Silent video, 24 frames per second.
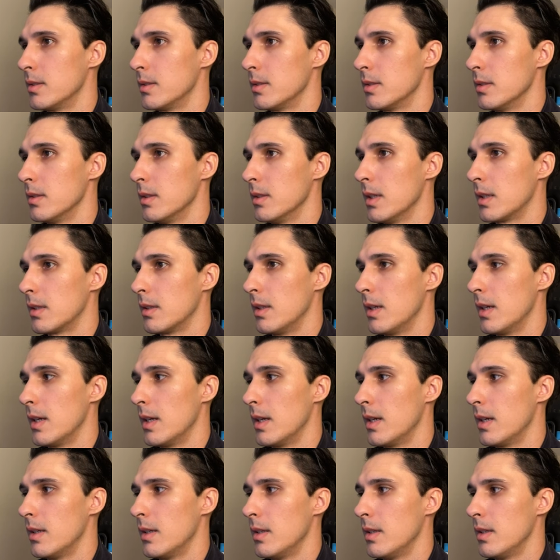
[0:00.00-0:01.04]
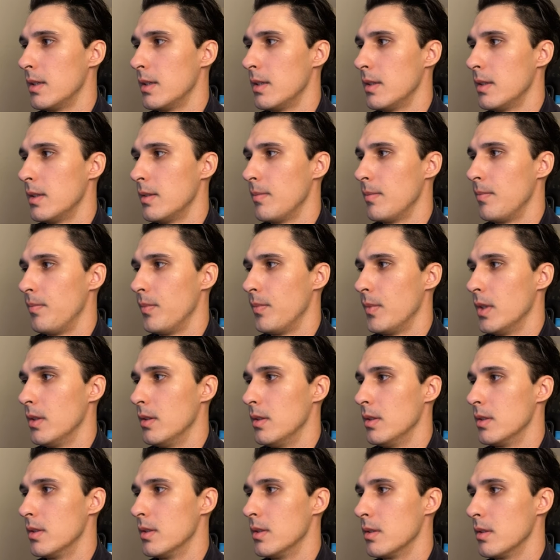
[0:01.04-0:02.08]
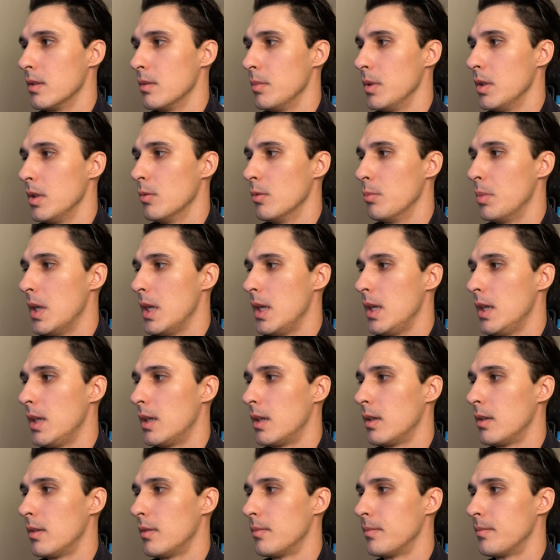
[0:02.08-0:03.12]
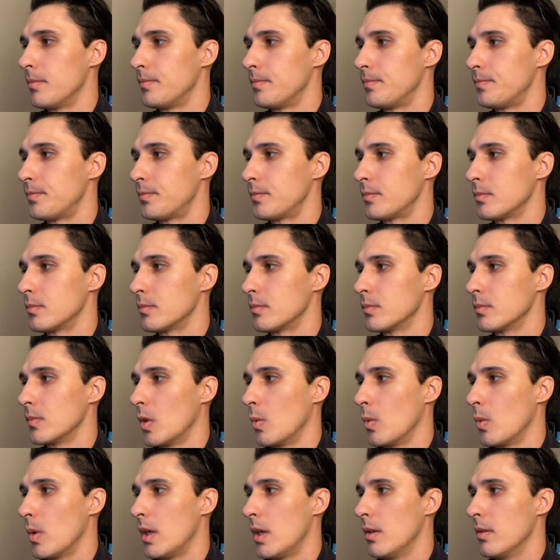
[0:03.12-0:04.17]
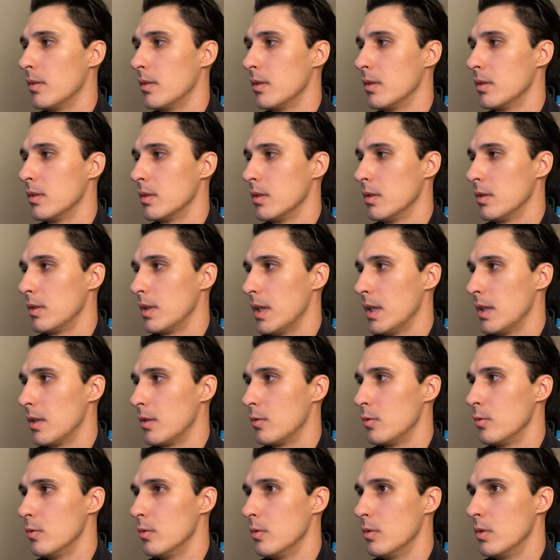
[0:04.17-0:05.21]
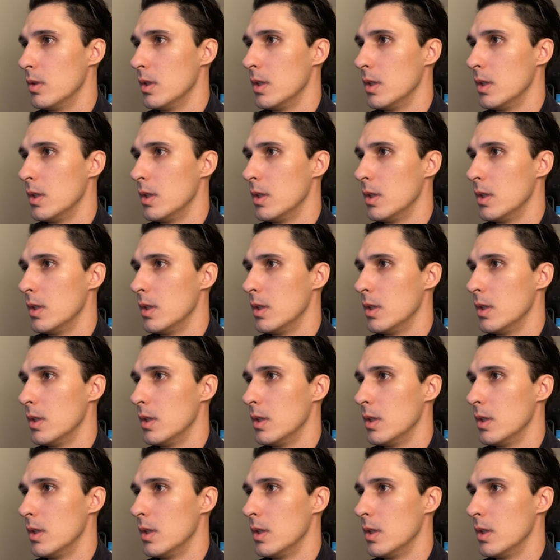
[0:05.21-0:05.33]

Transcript: select that, and this is going to be opaque, right? Okay, cool.